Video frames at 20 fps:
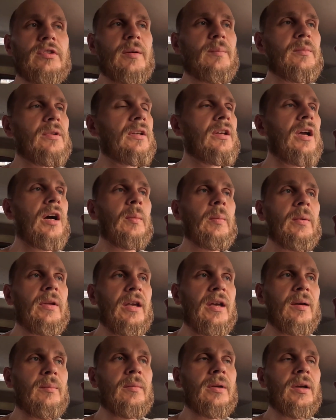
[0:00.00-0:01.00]
something
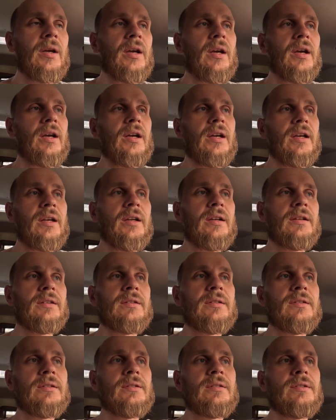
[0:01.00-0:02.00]
RPM,
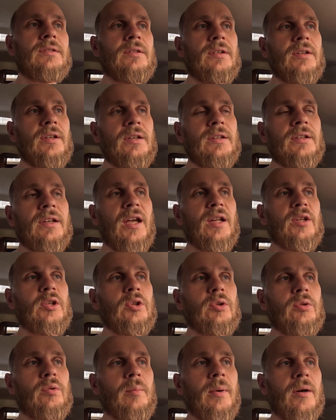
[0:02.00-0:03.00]
it can
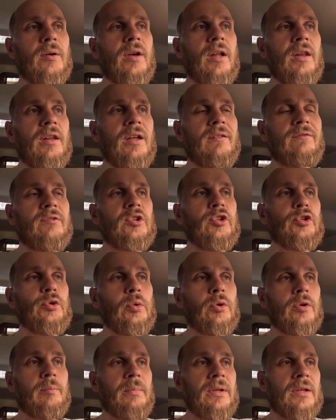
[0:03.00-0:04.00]
do about 11
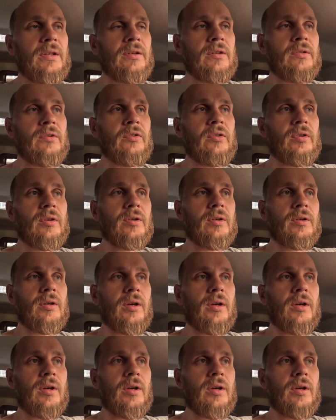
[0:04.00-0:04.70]
newton meters